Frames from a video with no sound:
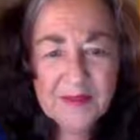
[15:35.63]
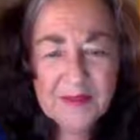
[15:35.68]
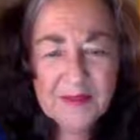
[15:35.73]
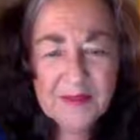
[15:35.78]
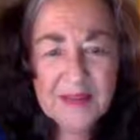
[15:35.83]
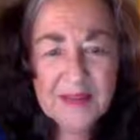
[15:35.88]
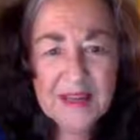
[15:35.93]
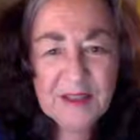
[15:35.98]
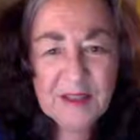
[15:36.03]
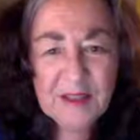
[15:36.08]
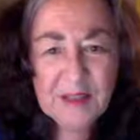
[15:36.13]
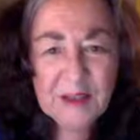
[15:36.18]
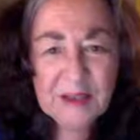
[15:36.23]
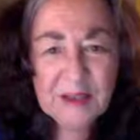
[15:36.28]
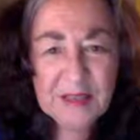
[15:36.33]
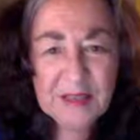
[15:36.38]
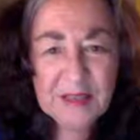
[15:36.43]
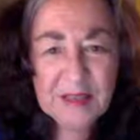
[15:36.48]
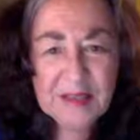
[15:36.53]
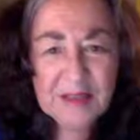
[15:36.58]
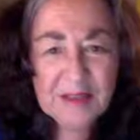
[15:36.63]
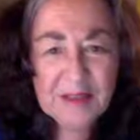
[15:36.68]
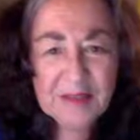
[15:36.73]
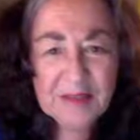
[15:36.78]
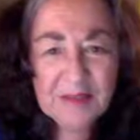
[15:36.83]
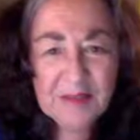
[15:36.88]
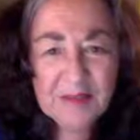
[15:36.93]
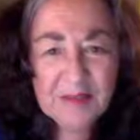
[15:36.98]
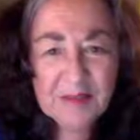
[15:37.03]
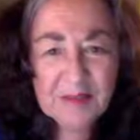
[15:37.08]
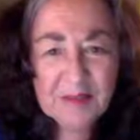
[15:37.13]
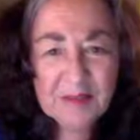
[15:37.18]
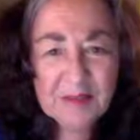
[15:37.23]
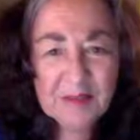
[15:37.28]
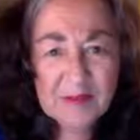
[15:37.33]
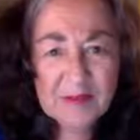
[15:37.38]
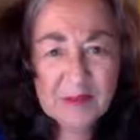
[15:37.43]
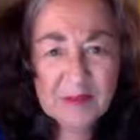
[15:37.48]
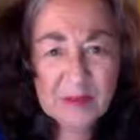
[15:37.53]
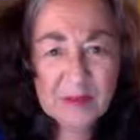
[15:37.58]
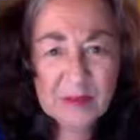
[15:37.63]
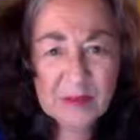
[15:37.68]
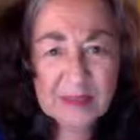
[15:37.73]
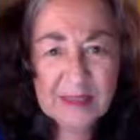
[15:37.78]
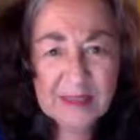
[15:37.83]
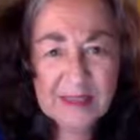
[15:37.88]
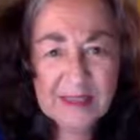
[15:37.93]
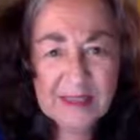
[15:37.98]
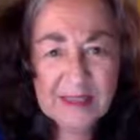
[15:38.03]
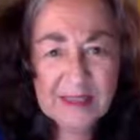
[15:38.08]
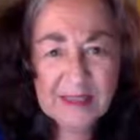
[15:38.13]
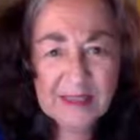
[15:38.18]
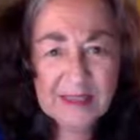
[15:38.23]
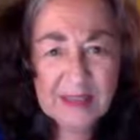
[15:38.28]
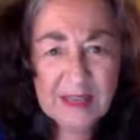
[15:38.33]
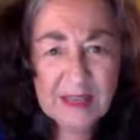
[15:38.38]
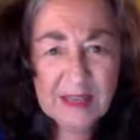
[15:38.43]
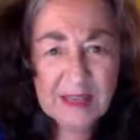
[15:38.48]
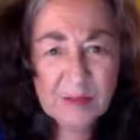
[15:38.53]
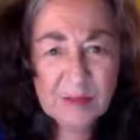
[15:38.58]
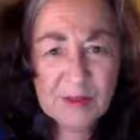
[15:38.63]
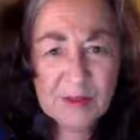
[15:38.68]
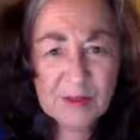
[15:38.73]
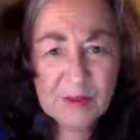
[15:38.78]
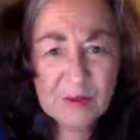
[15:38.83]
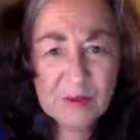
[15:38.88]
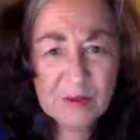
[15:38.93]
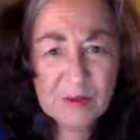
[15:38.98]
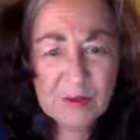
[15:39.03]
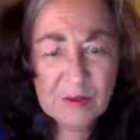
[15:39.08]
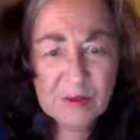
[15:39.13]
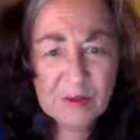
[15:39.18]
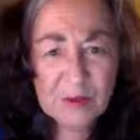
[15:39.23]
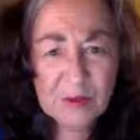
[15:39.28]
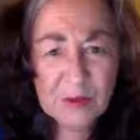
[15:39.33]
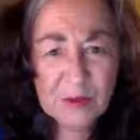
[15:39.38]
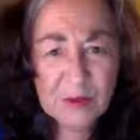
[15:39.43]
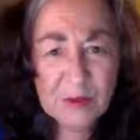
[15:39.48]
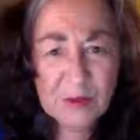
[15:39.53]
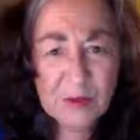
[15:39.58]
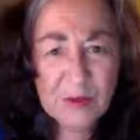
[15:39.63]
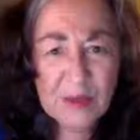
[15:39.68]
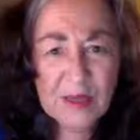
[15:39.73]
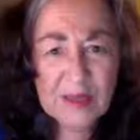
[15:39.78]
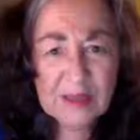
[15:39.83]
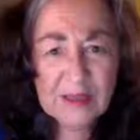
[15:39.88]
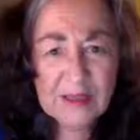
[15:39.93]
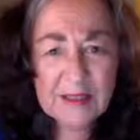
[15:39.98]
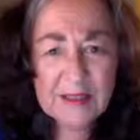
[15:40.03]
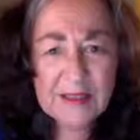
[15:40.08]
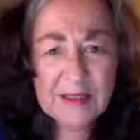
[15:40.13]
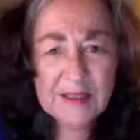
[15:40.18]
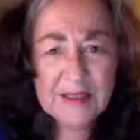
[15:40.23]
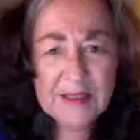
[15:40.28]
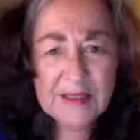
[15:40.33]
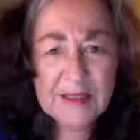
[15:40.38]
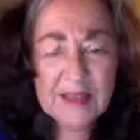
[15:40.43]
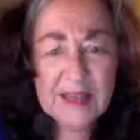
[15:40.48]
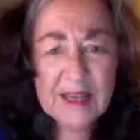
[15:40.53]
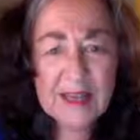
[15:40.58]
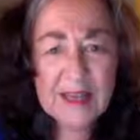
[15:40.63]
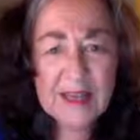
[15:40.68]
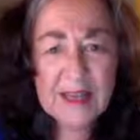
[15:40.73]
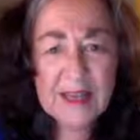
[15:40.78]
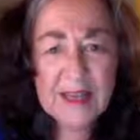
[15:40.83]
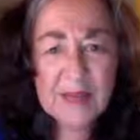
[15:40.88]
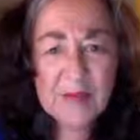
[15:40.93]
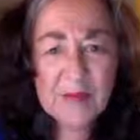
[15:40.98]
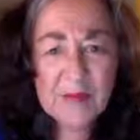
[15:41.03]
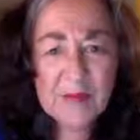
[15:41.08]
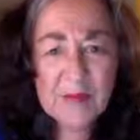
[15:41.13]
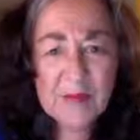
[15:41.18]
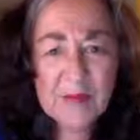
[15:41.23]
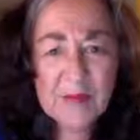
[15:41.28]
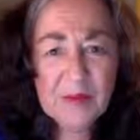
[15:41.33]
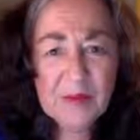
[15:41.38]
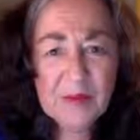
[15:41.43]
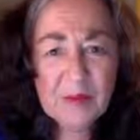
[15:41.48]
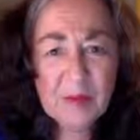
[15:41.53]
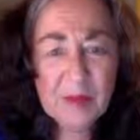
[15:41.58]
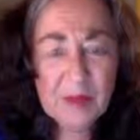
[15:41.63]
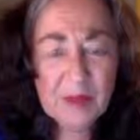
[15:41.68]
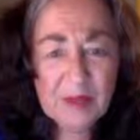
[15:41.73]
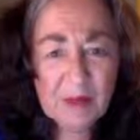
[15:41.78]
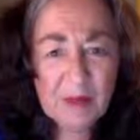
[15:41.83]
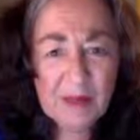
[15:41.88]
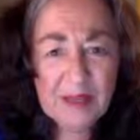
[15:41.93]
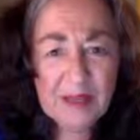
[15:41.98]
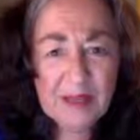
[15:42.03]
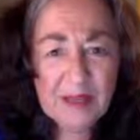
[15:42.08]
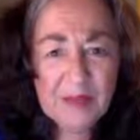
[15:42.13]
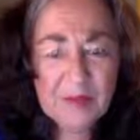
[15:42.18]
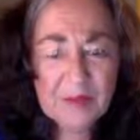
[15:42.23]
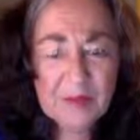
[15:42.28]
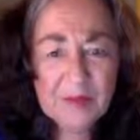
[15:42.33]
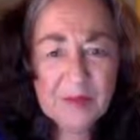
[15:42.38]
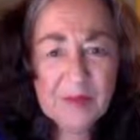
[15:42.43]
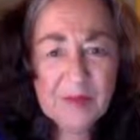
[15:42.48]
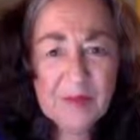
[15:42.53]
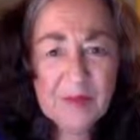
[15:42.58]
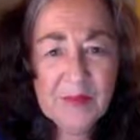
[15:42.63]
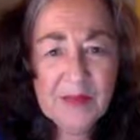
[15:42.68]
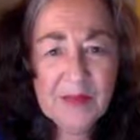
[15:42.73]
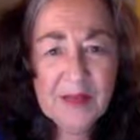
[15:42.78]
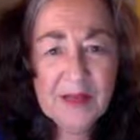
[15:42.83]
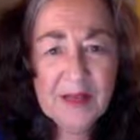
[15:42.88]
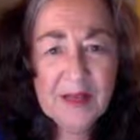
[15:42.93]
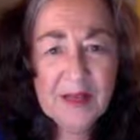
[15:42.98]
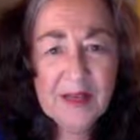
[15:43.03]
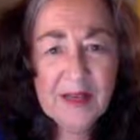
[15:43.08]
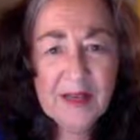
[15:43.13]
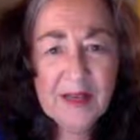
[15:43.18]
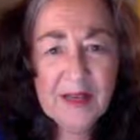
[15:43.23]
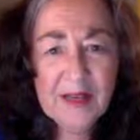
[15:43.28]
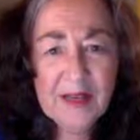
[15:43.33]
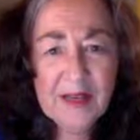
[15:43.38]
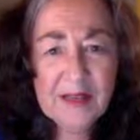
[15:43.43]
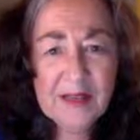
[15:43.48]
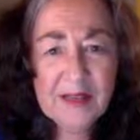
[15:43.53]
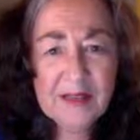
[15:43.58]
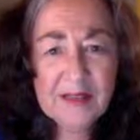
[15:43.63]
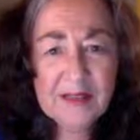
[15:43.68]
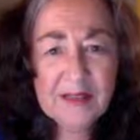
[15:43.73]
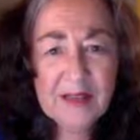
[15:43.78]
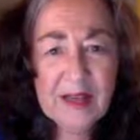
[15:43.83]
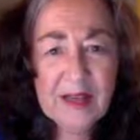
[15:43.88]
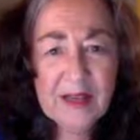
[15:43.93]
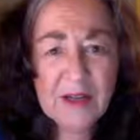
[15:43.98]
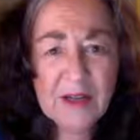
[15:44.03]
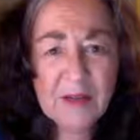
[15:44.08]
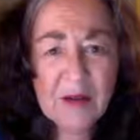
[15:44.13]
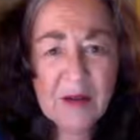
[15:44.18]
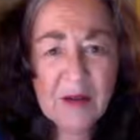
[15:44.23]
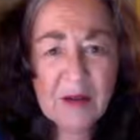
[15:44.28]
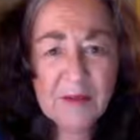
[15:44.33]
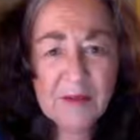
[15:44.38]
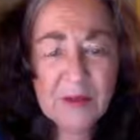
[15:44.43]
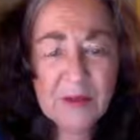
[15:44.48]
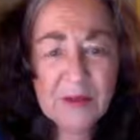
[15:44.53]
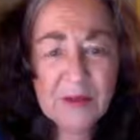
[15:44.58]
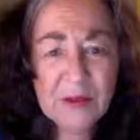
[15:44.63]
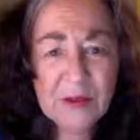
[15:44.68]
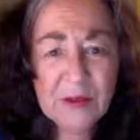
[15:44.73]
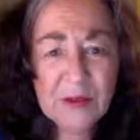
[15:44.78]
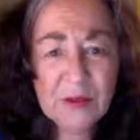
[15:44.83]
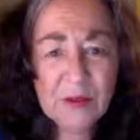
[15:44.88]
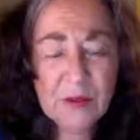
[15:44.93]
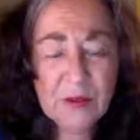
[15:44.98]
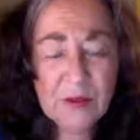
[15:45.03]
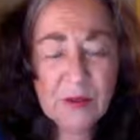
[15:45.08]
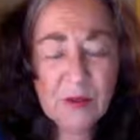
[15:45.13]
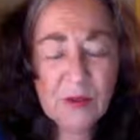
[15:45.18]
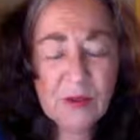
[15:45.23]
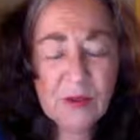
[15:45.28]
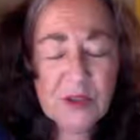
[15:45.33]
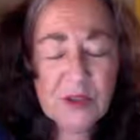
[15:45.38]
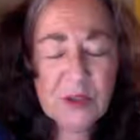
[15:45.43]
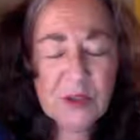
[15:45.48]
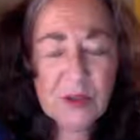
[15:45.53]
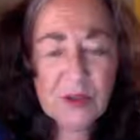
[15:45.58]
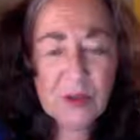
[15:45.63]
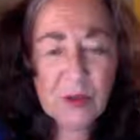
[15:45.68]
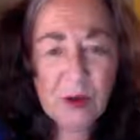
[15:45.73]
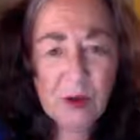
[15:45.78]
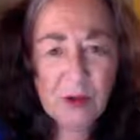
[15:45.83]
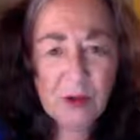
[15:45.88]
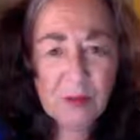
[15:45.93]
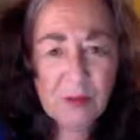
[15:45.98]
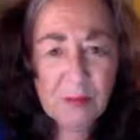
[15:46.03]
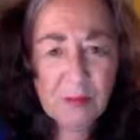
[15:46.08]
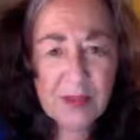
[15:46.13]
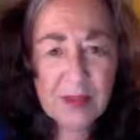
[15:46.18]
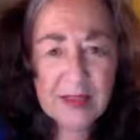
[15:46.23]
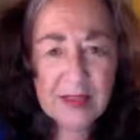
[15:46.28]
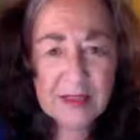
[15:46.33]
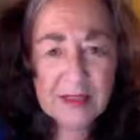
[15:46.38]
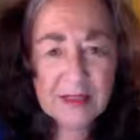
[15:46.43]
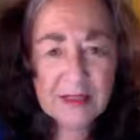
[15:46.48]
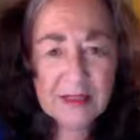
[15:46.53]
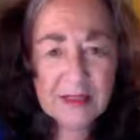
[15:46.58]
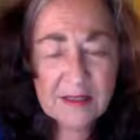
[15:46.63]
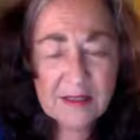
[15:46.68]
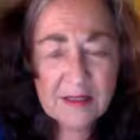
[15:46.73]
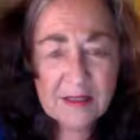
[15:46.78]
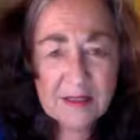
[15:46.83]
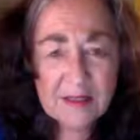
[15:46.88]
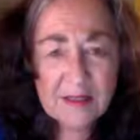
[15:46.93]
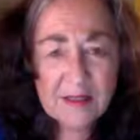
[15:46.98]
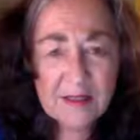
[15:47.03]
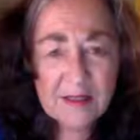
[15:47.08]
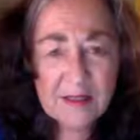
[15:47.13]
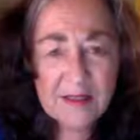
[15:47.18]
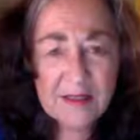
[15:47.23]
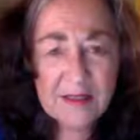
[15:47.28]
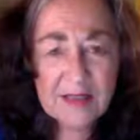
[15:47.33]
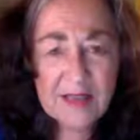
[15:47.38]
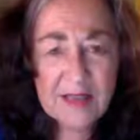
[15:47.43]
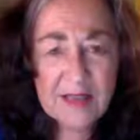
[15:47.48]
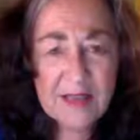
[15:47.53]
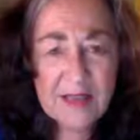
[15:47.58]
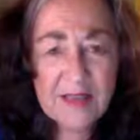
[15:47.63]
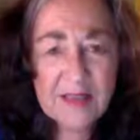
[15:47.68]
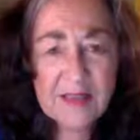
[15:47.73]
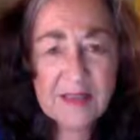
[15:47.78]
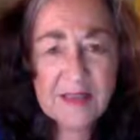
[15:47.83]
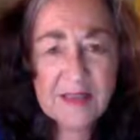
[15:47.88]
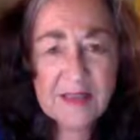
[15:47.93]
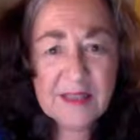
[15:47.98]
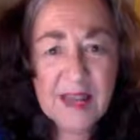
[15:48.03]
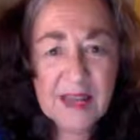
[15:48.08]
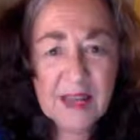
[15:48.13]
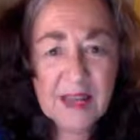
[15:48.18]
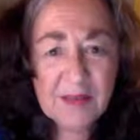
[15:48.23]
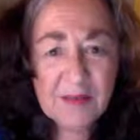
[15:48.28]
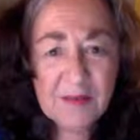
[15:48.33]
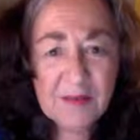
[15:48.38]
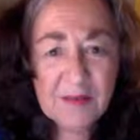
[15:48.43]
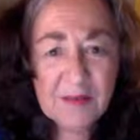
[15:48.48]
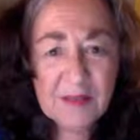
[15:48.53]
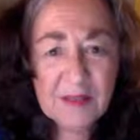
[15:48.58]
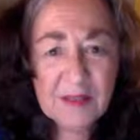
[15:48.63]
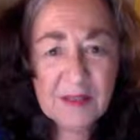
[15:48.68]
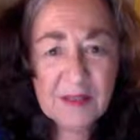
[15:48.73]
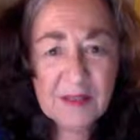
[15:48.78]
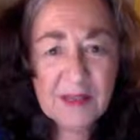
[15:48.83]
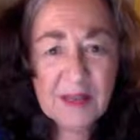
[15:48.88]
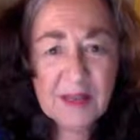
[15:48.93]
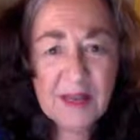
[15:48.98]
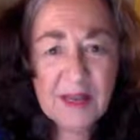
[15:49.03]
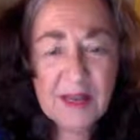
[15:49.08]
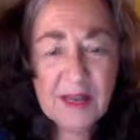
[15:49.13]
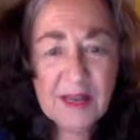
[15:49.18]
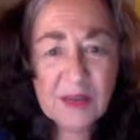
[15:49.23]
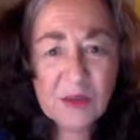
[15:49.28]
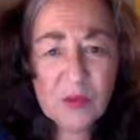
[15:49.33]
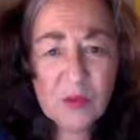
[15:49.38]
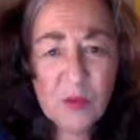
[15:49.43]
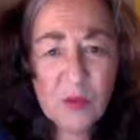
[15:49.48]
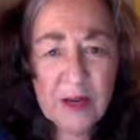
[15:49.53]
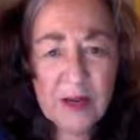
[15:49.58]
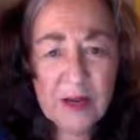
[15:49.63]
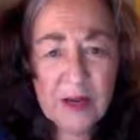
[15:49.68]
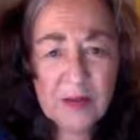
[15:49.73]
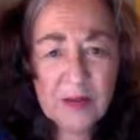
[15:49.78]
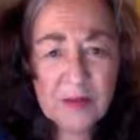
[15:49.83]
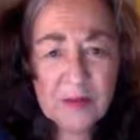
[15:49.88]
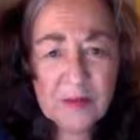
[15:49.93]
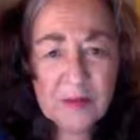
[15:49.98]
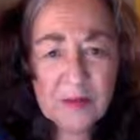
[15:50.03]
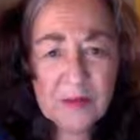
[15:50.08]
Thank you again for taking the time to view and listen today with me. And I offer you or wish you all the best to stay safe and well,